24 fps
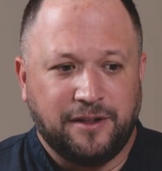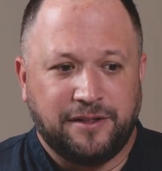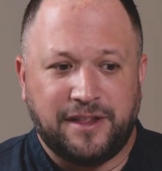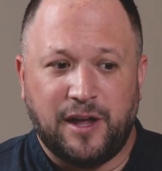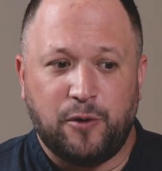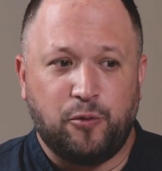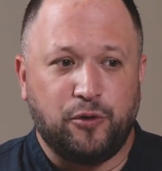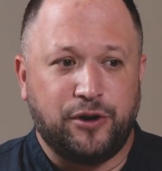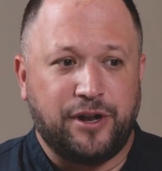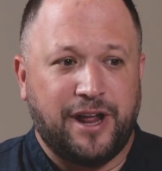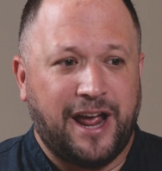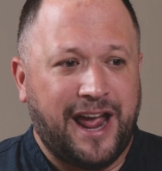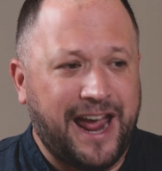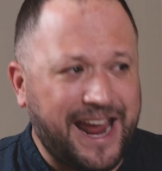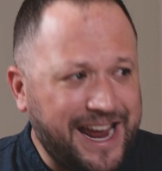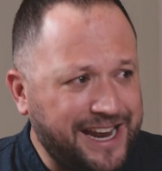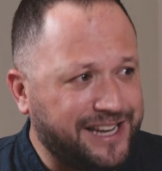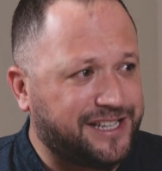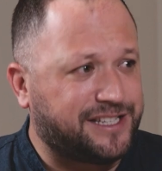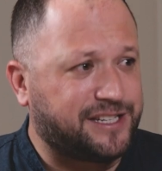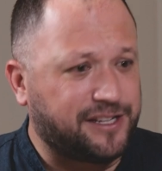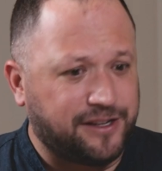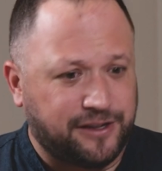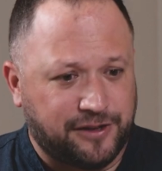they would
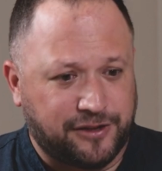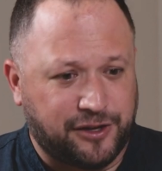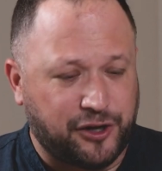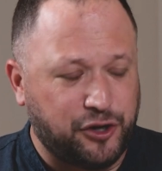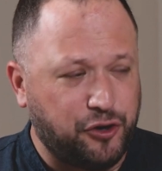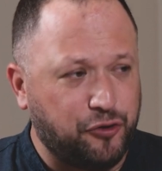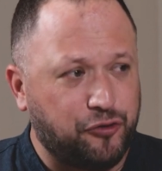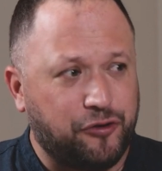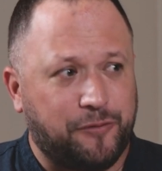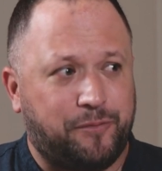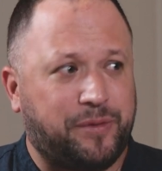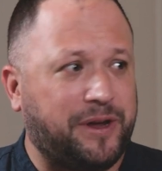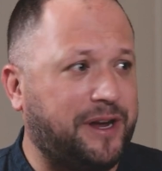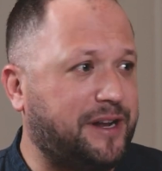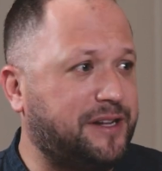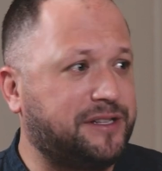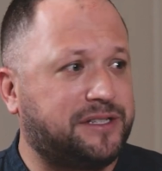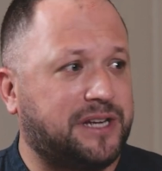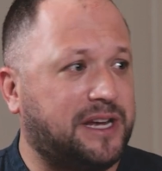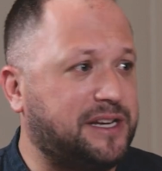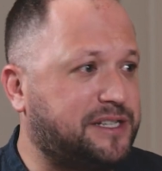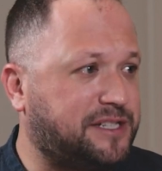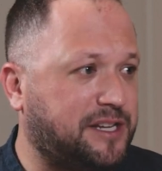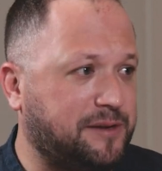hate the European
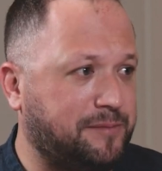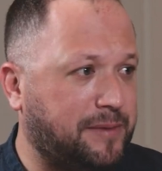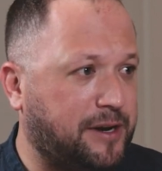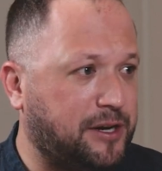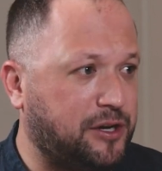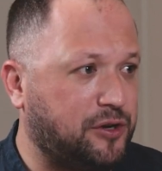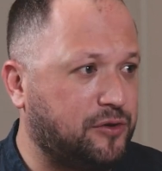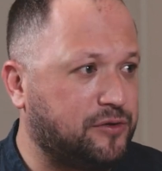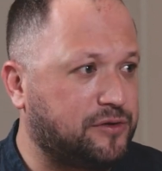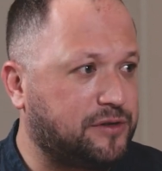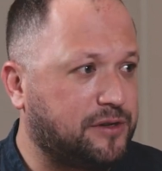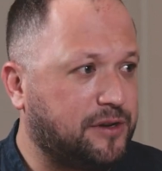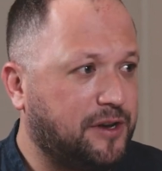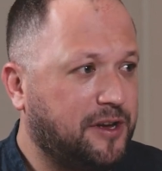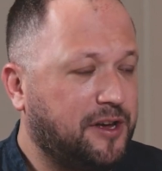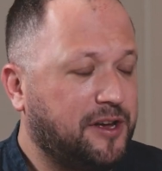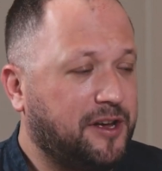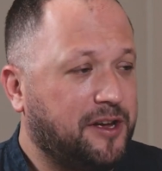tasting menus